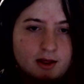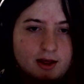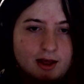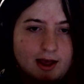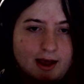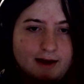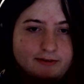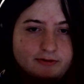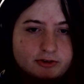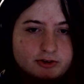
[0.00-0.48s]

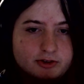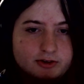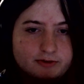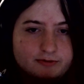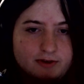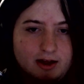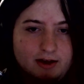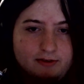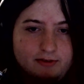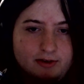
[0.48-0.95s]
After
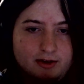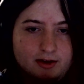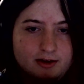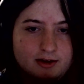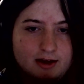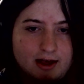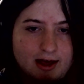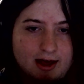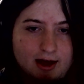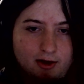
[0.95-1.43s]
surviving,
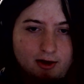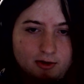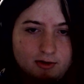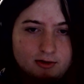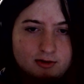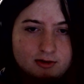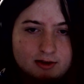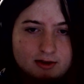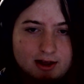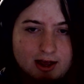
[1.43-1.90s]
HAL,
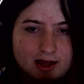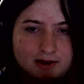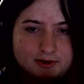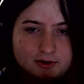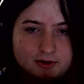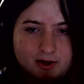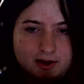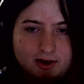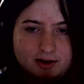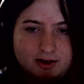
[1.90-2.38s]

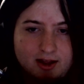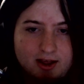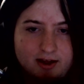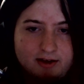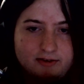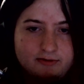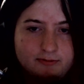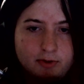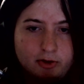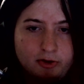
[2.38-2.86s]
astronaut
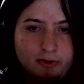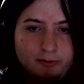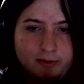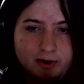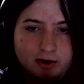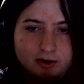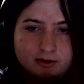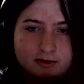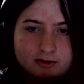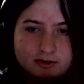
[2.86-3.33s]
Dave
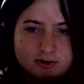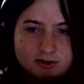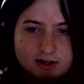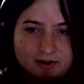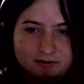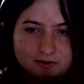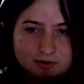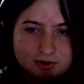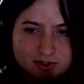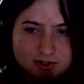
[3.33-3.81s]
Bowman,
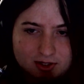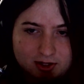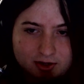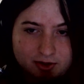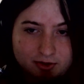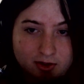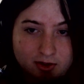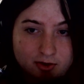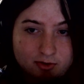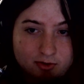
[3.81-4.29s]
travels
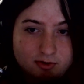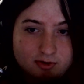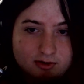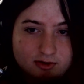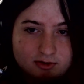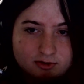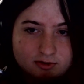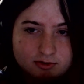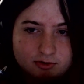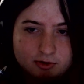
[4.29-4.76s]
alone
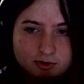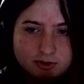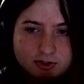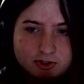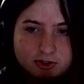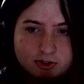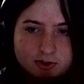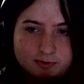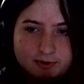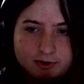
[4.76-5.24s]
towards
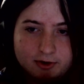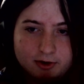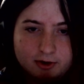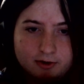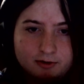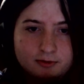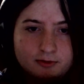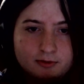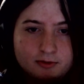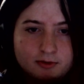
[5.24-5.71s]

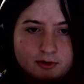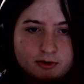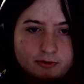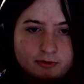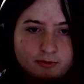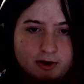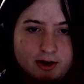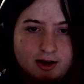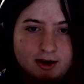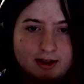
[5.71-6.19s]
Jupiter,
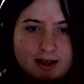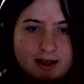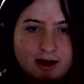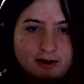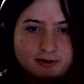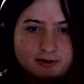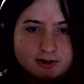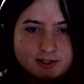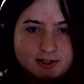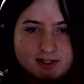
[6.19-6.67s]
where he
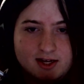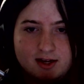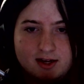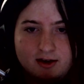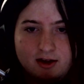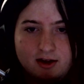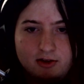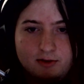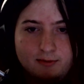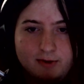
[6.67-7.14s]
encounters yet
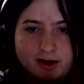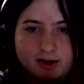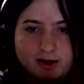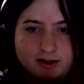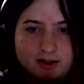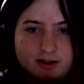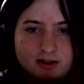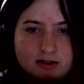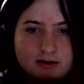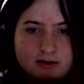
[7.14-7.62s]
another
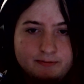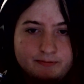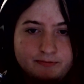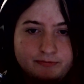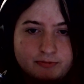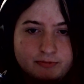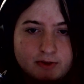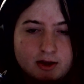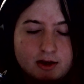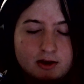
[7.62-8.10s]
monolith.
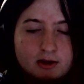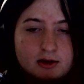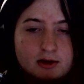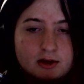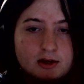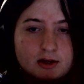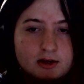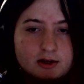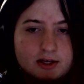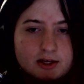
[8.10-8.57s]

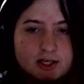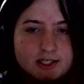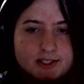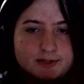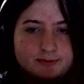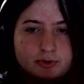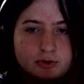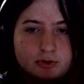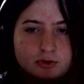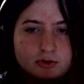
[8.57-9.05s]
He is
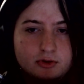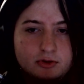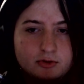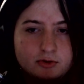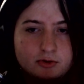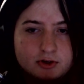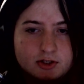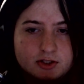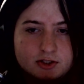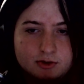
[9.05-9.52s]
pulled
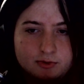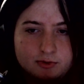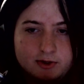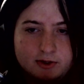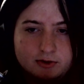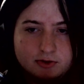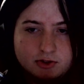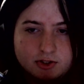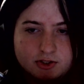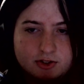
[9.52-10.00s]
through a
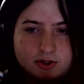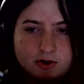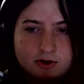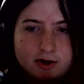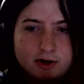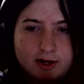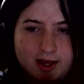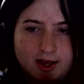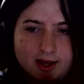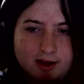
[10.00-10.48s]
surreal
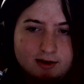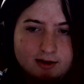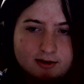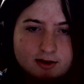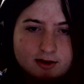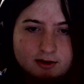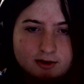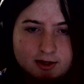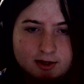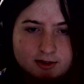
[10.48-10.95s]
stargate,
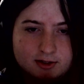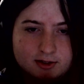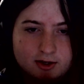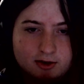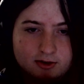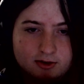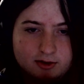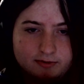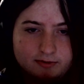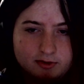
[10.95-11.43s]
a
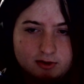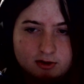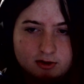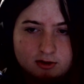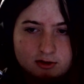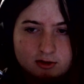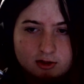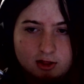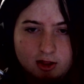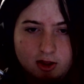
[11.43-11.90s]
tunnel of
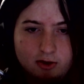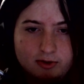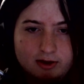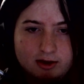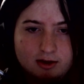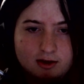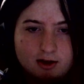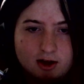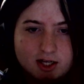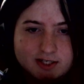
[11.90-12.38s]

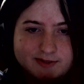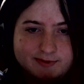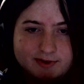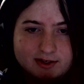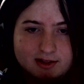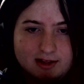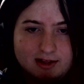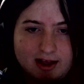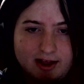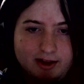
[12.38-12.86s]
glowing
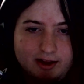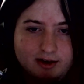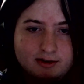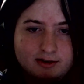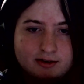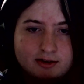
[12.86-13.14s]
cosmic light,